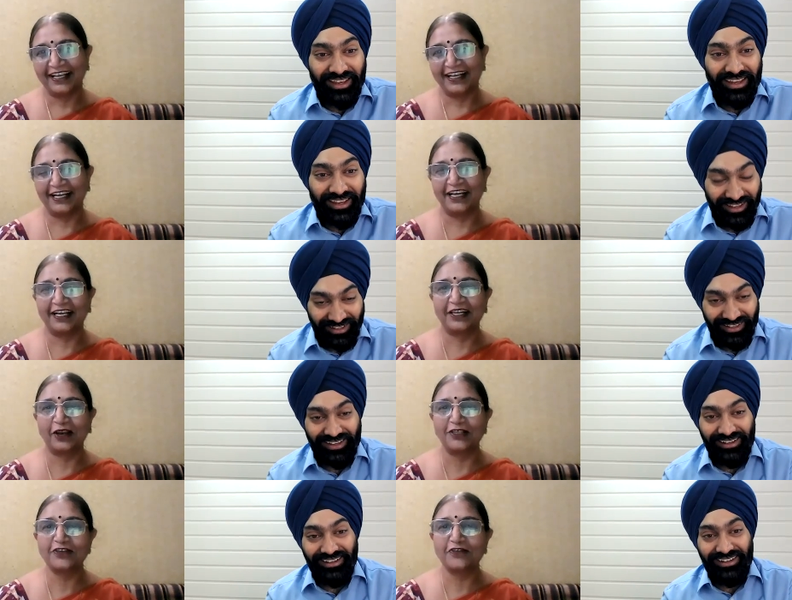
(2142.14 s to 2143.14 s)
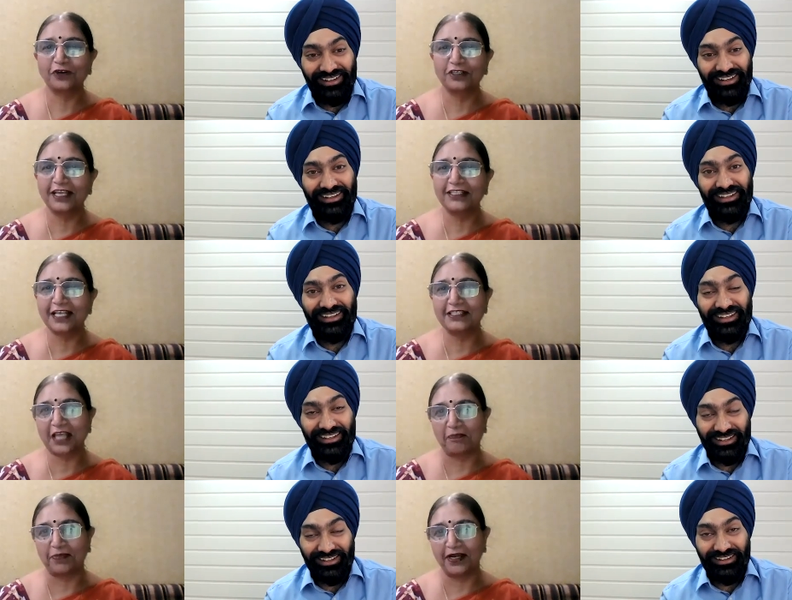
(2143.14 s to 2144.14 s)
Speaker 1: uh, lots of good things has
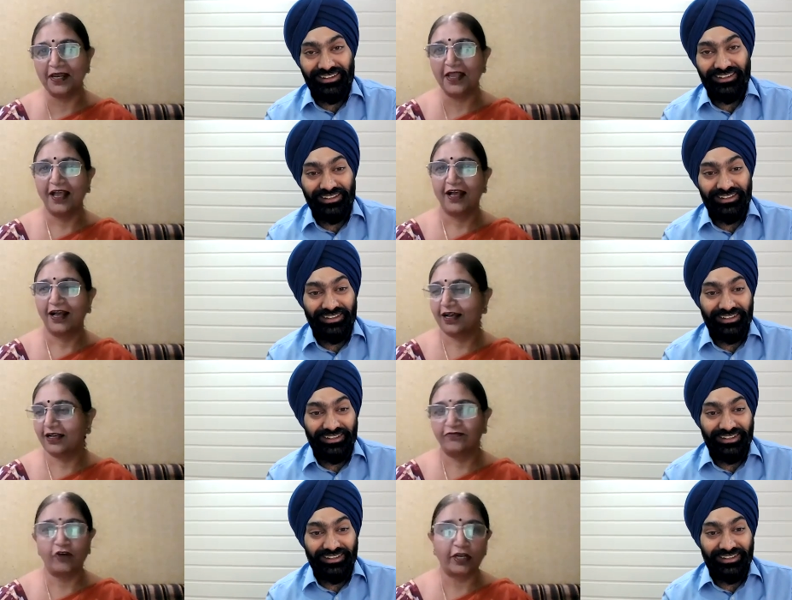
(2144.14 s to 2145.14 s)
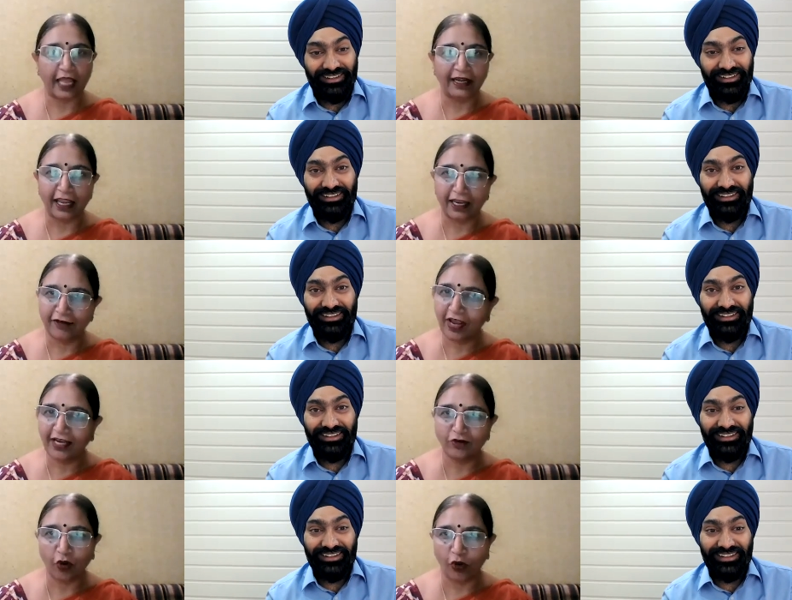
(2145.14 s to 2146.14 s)
happened uh, for that i
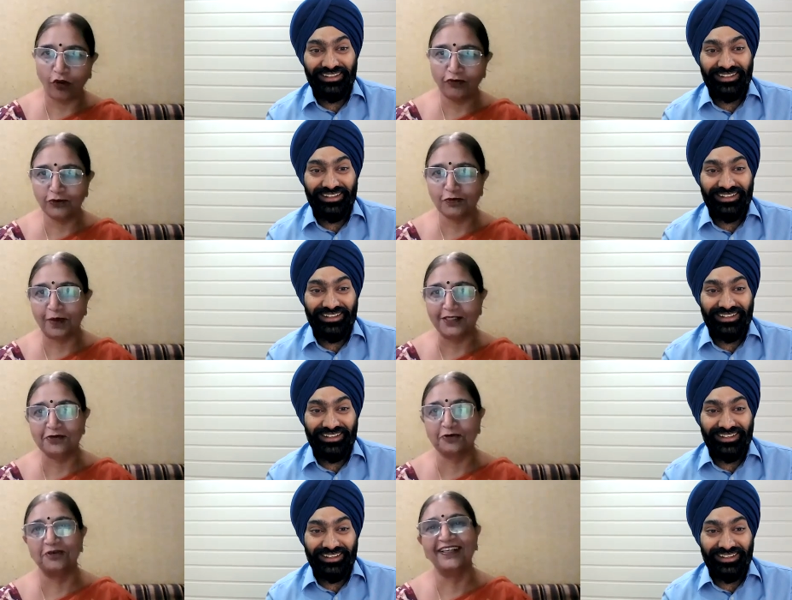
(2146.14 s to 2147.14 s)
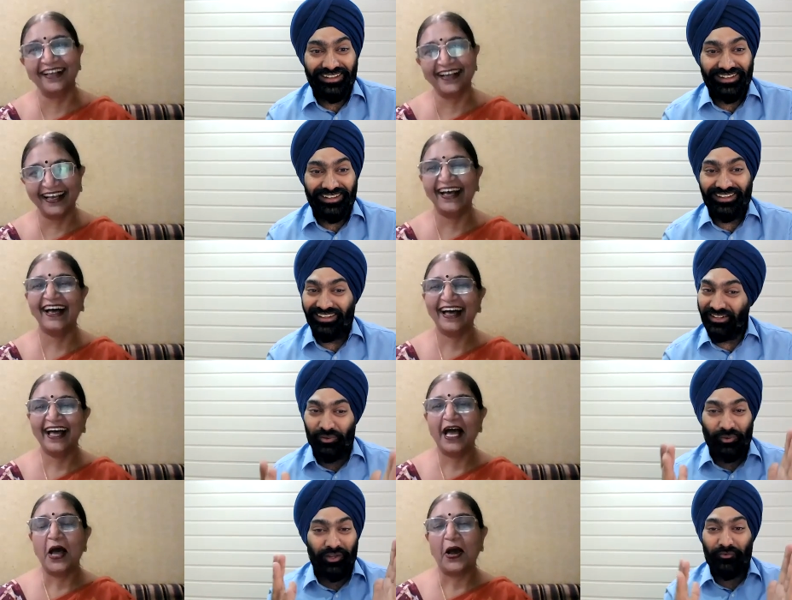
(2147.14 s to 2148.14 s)
invite all of you to my school
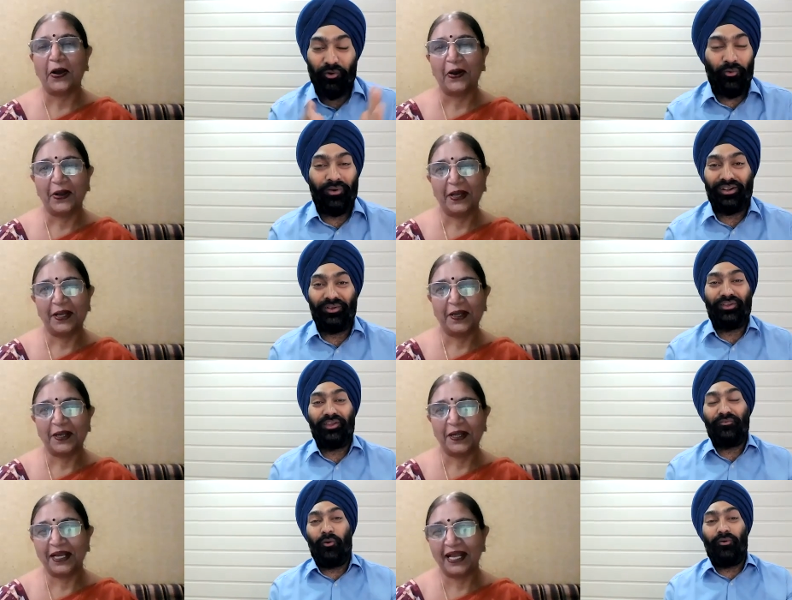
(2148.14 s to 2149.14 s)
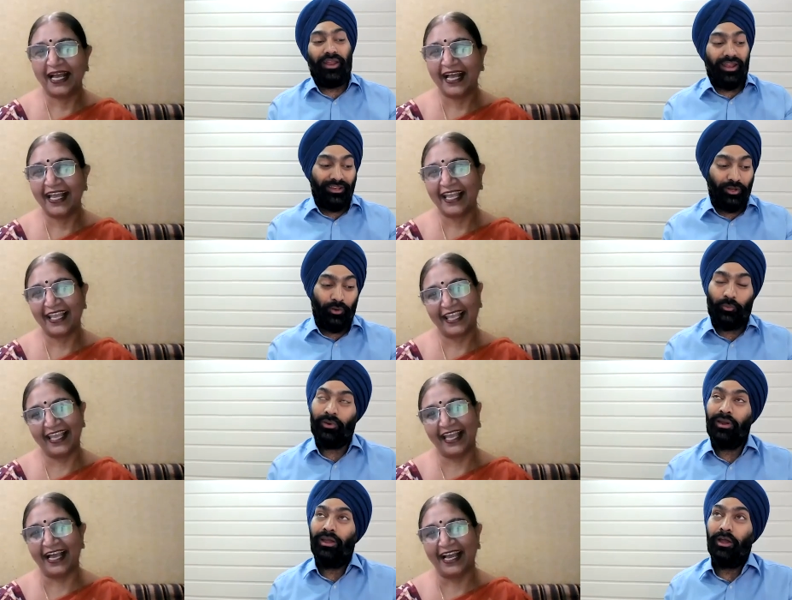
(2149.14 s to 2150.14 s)
Speaker 2: looking forward looking forward and you know
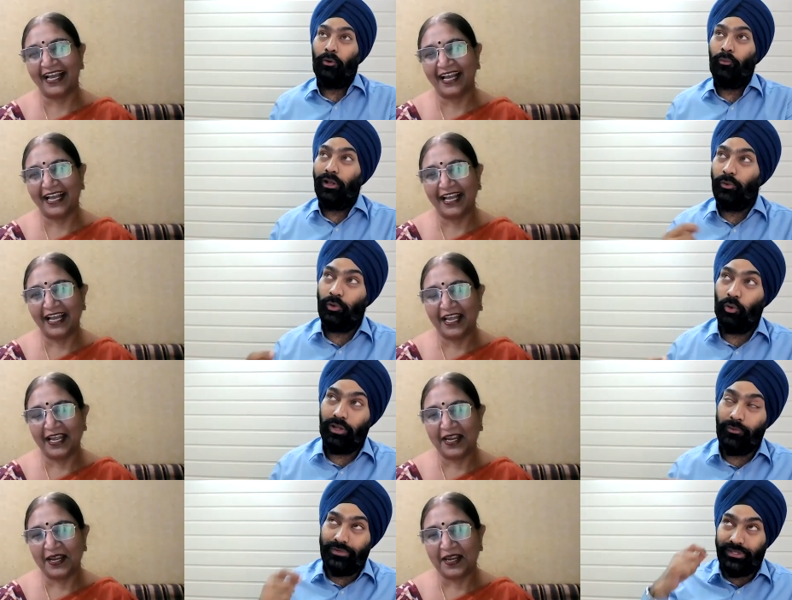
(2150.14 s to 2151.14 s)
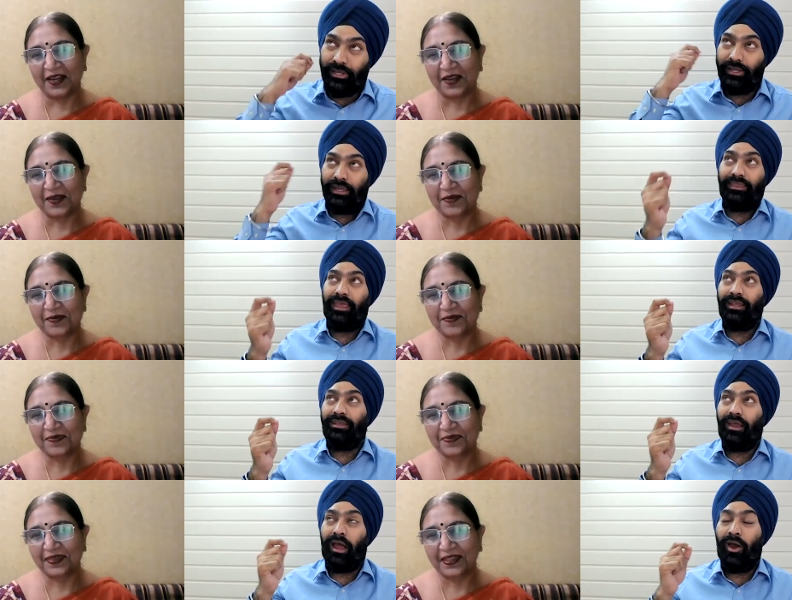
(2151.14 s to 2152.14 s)
while you were talking I was thinking
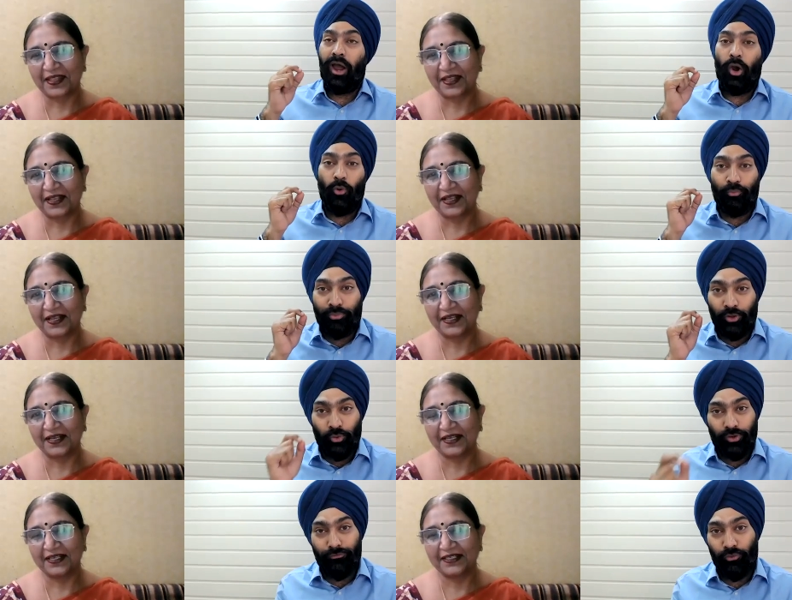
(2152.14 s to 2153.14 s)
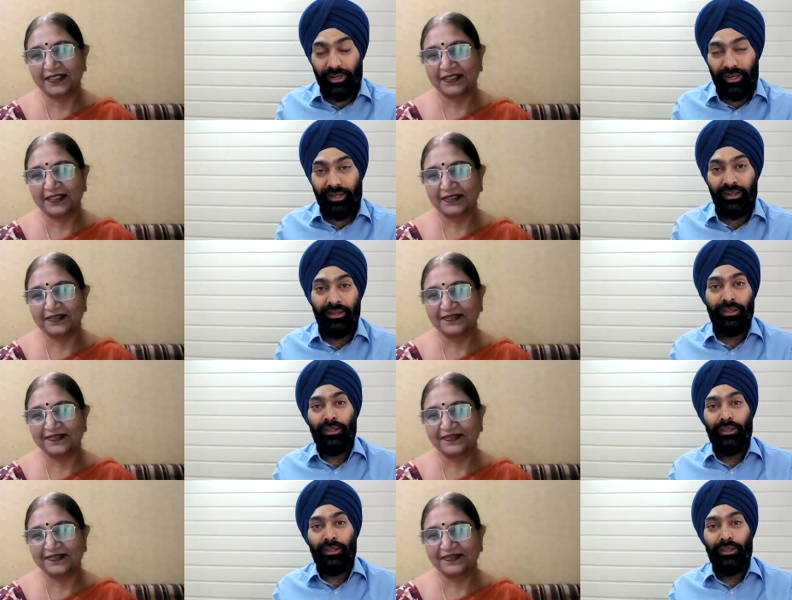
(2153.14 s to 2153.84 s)
that how, how beautifully